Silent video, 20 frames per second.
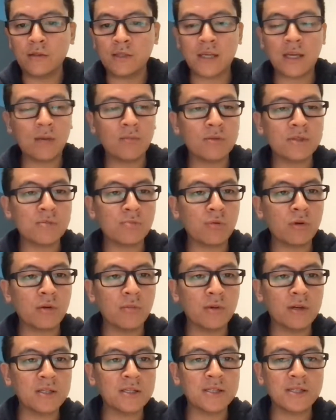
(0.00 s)
team is pretty
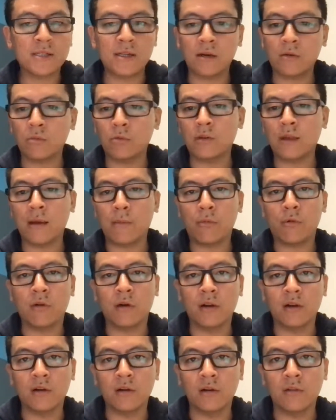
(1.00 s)
much stuck with that
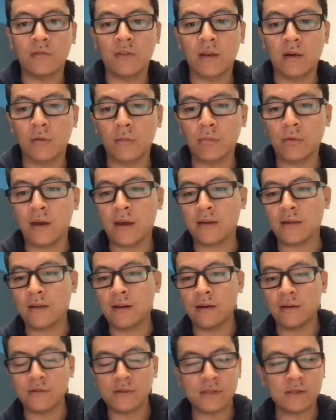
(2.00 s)
player if they don't pan out.